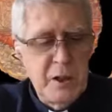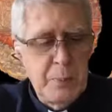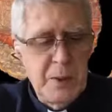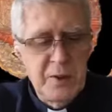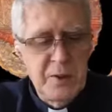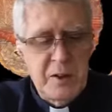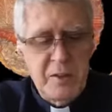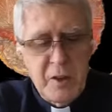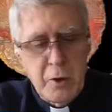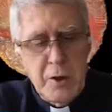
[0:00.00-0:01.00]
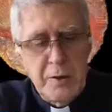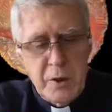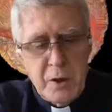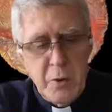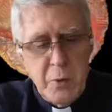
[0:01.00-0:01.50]
conspiracy
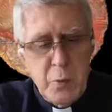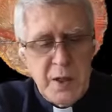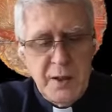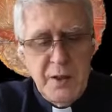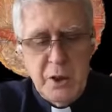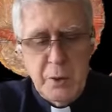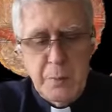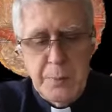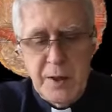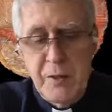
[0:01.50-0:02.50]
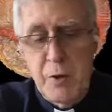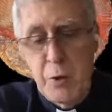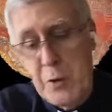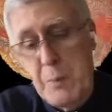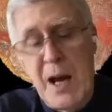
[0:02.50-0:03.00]
theories are reinterpreted
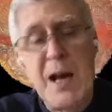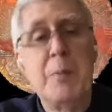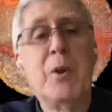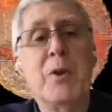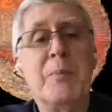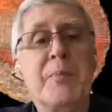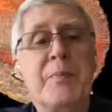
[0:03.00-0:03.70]
through the Bible.